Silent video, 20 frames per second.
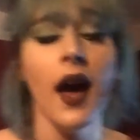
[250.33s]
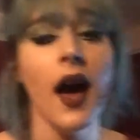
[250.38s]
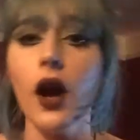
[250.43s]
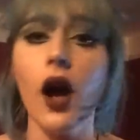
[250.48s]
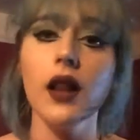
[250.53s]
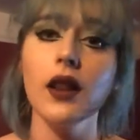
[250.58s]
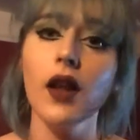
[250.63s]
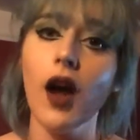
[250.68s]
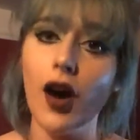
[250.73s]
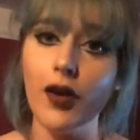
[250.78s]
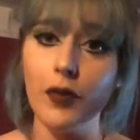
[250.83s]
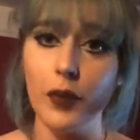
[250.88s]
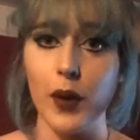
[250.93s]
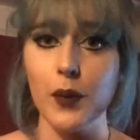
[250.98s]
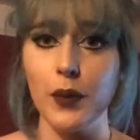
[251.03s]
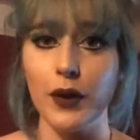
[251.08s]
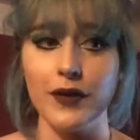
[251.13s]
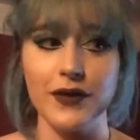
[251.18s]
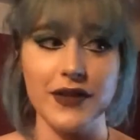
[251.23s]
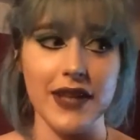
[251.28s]
You know, a lot of
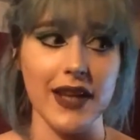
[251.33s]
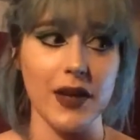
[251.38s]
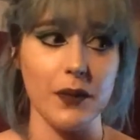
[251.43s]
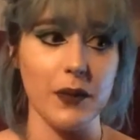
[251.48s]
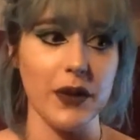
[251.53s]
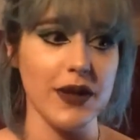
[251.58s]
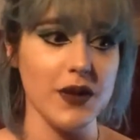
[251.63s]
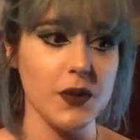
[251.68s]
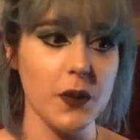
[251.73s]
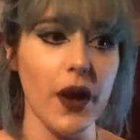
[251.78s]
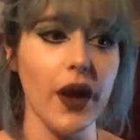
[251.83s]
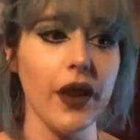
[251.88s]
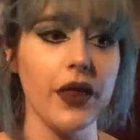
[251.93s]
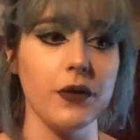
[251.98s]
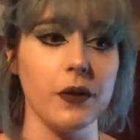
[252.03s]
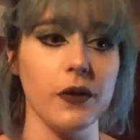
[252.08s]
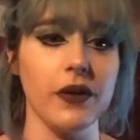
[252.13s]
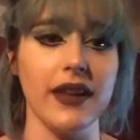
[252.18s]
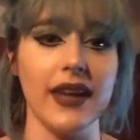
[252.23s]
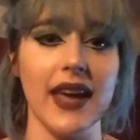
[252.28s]
people have said to me as well
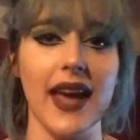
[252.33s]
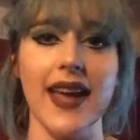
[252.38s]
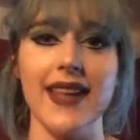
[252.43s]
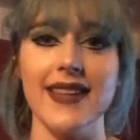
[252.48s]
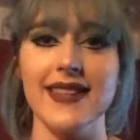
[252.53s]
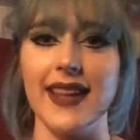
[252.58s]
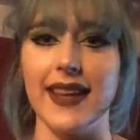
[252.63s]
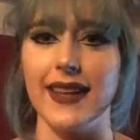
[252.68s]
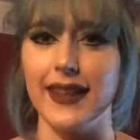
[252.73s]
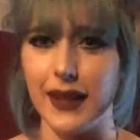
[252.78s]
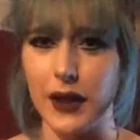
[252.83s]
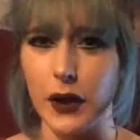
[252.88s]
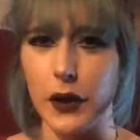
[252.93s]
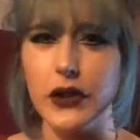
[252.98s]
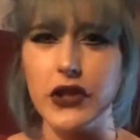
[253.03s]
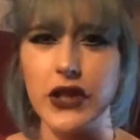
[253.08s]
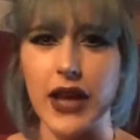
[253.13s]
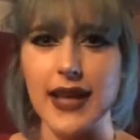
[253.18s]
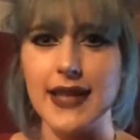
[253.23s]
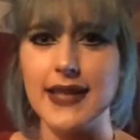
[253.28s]
through the years that, you
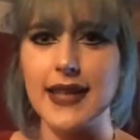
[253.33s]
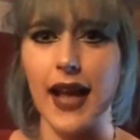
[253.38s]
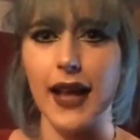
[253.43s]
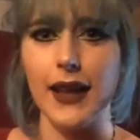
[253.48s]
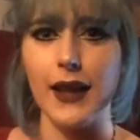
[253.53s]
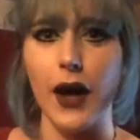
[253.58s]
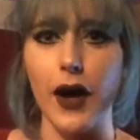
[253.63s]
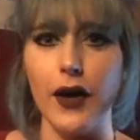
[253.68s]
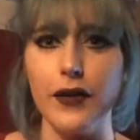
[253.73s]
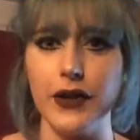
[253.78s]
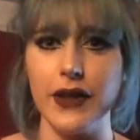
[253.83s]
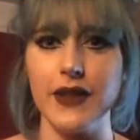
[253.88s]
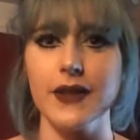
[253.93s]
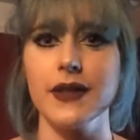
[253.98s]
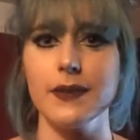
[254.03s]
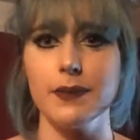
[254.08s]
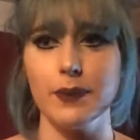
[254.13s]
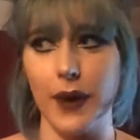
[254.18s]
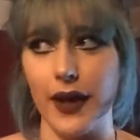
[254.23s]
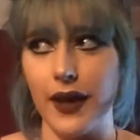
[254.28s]
know, Jess, a lot
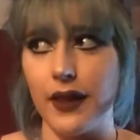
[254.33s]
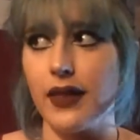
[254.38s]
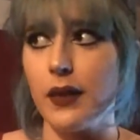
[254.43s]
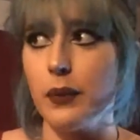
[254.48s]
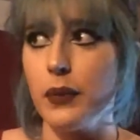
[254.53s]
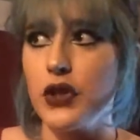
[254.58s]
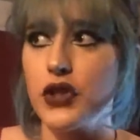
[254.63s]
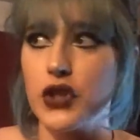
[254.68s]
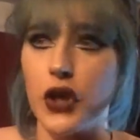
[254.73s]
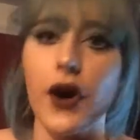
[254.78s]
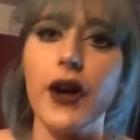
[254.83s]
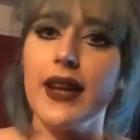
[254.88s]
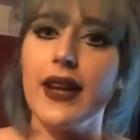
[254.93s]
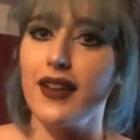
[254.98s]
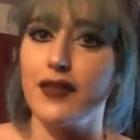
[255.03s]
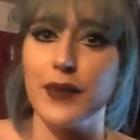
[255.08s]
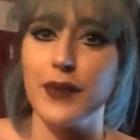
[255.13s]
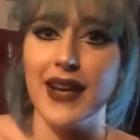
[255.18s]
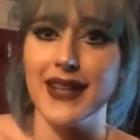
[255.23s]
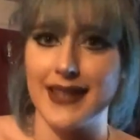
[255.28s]
of the
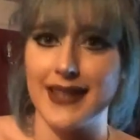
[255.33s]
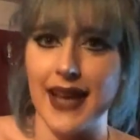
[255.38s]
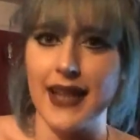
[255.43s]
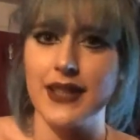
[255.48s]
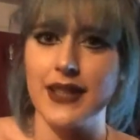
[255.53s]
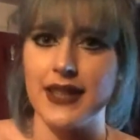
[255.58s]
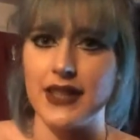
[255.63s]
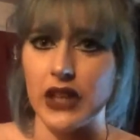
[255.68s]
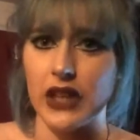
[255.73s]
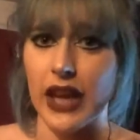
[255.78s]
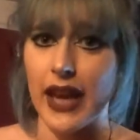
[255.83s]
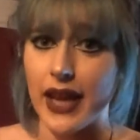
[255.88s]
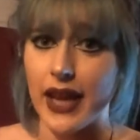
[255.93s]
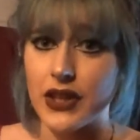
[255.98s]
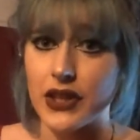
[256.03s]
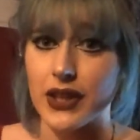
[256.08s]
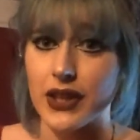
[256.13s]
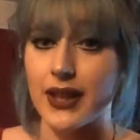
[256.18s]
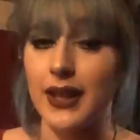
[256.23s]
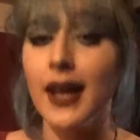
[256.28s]
majority of my sex
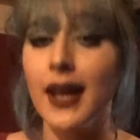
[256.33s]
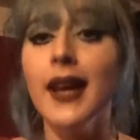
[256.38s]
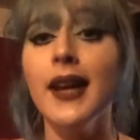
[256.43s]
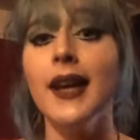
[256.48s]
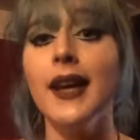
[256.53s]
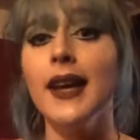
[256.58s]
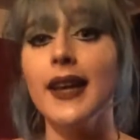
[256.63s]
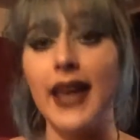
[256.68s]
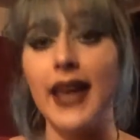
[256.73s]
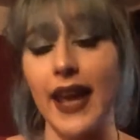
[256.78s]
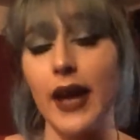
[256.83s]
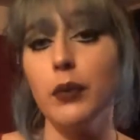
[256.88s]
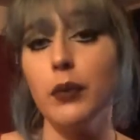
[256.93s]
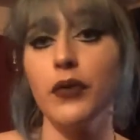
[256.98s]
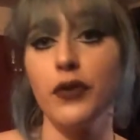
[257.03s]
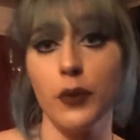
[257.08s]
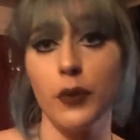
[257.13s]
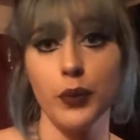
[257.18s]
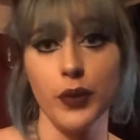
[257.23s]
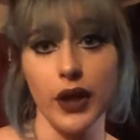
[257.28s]
education
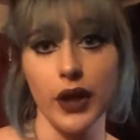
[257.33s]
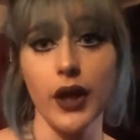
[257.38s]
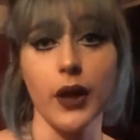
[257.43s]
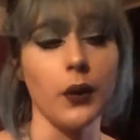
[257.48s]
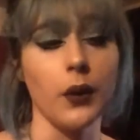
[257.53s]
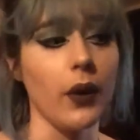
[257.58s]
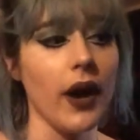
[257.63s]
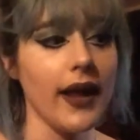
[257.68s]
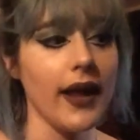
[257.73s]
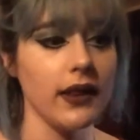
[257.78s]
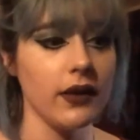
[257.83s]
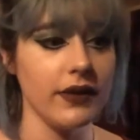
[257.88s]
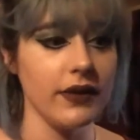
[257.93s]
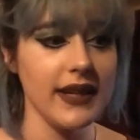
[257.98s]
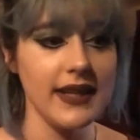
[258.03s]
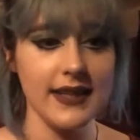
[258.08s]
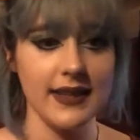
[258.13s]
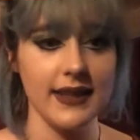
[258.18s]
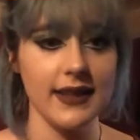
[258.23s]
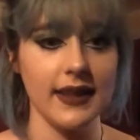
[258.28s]
came from you, and the
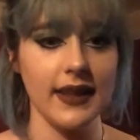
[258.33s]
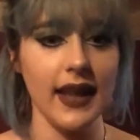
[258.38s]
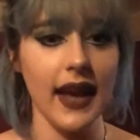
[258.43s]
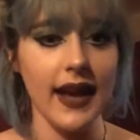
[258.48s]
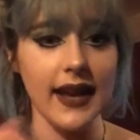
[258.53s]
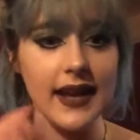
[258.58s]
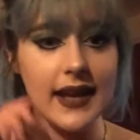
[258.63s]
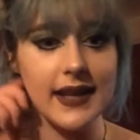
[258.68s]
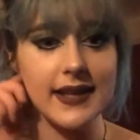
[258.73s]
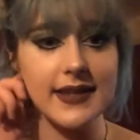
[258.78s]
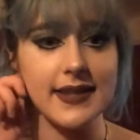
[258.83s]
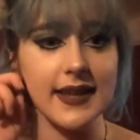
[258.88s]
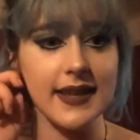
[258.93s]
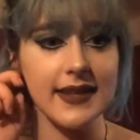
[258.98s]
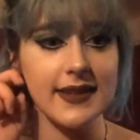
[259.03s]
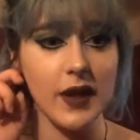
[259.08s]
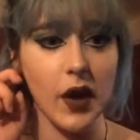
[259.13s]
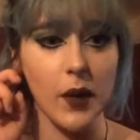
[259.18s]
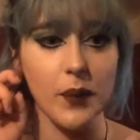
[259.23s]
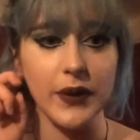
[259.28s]
reason that
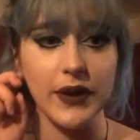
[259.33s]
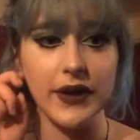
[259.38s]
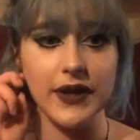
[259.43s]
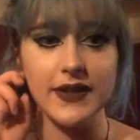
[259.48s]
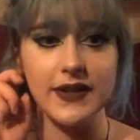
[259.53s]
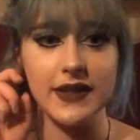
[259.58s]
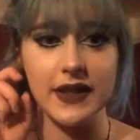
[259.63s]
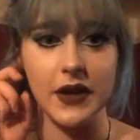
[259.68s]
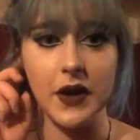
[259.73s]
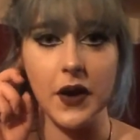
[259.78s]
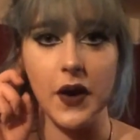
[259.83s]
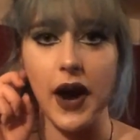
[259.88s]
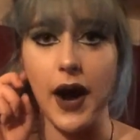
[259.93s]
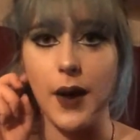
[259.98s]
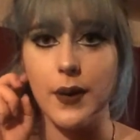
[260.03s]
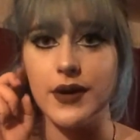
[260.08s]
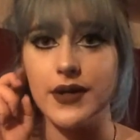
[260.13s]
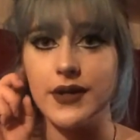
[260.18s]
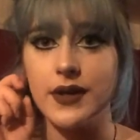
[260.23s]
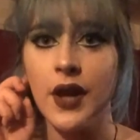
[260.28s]
is not because, you know,
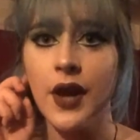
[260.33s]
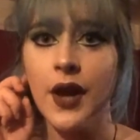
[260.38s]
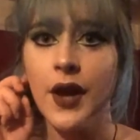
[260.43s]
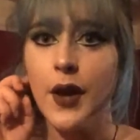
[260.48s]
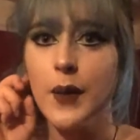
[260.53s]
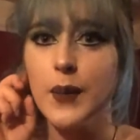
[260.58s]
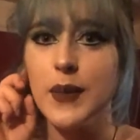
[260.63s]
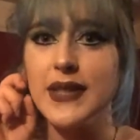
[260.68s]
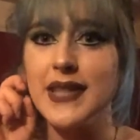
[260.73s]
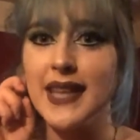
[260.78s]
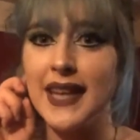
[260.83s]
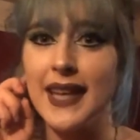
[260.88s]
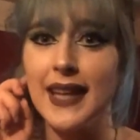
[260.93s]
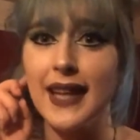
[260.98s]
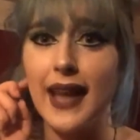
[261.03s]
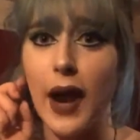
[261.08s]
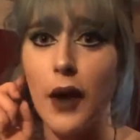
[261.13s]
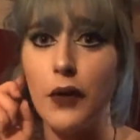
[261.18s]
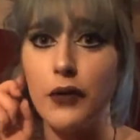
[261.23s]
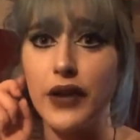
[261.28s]
I was
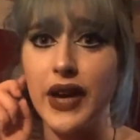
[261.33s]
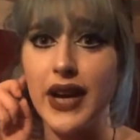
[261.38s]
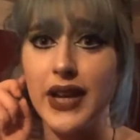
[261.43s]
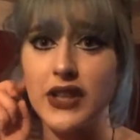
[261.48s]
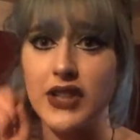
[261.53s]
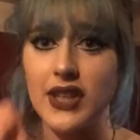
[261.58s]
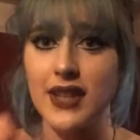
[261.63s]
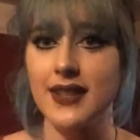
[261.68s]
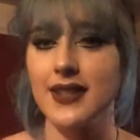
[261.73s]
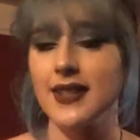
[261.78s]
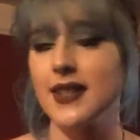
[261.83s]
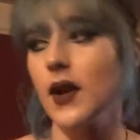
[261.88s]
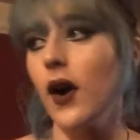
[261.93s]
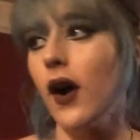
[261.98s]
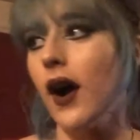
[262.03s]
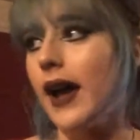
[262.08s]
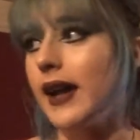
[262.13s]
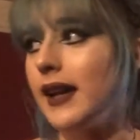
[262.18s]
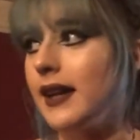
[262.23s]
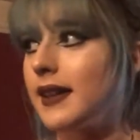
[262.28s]
particularly outrageous
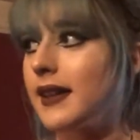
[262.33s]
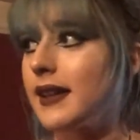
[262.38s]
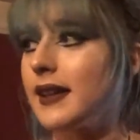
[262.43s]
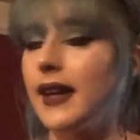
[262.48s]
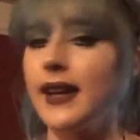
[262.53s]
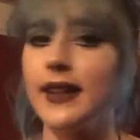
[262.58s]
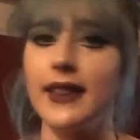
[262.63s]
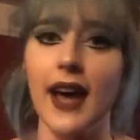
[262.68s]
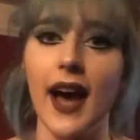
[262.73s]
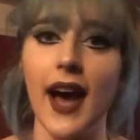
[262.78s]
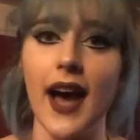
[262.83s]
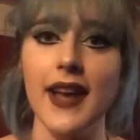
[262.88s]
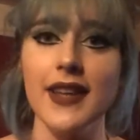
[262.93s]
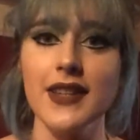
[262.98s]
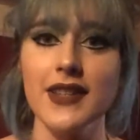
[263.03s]
or anything like that.